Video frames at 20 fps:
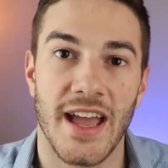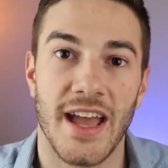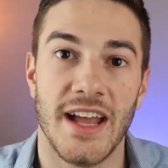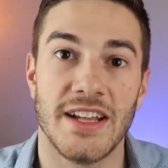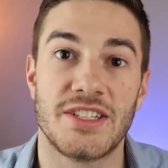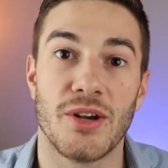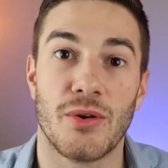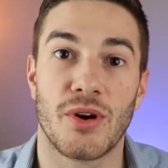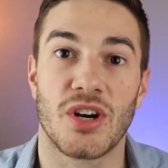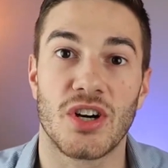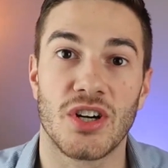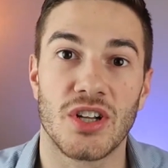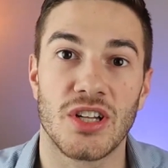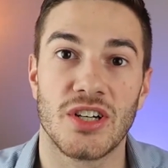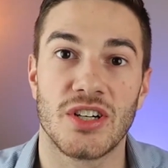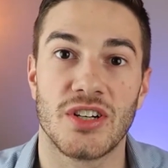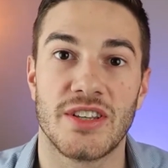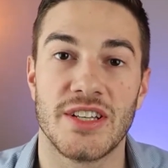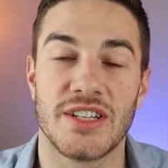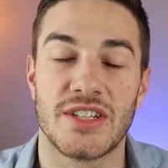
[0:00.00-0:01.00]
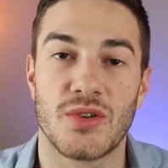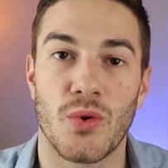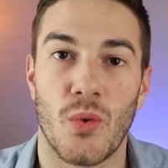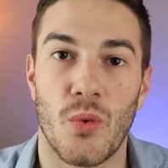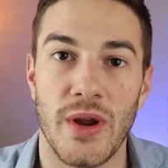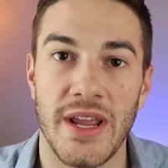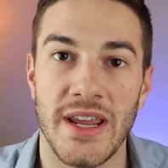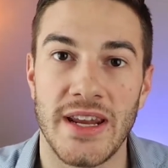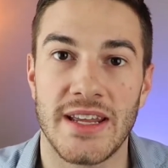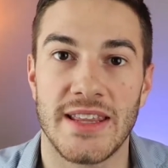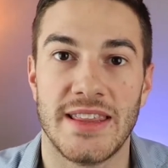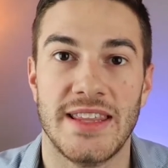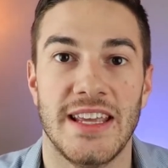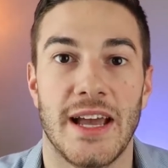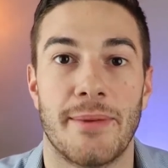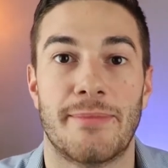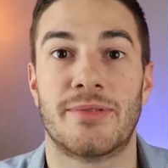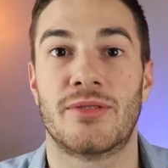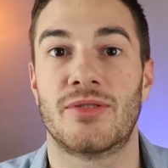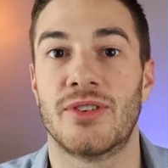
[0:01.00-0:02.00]
And so earlier this week, the
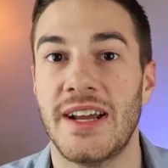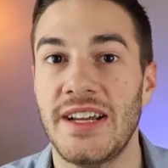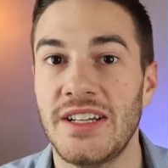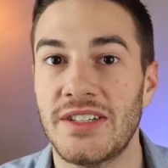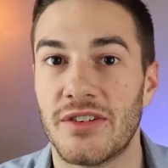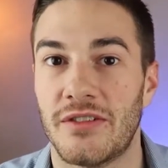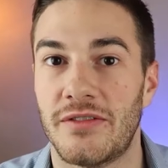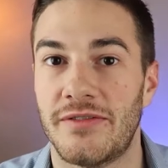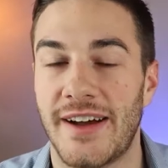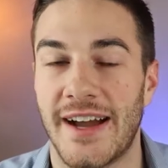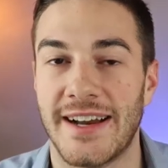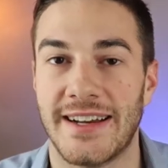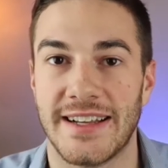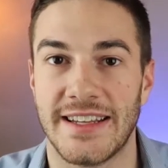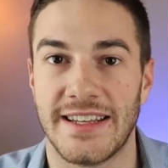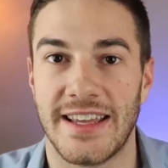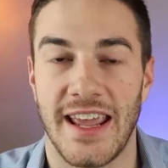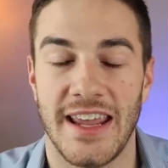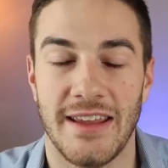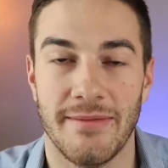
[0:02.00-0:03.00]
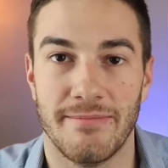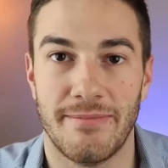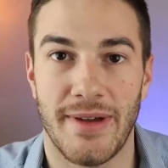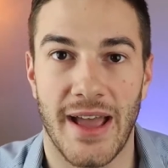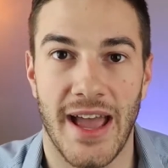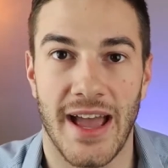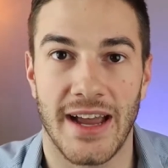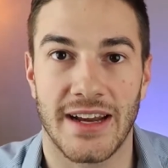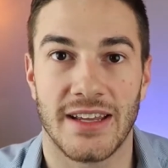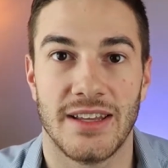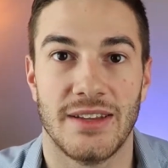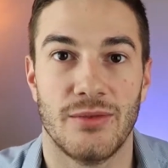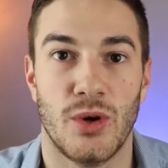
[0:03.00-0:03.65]
appraisal finally came back,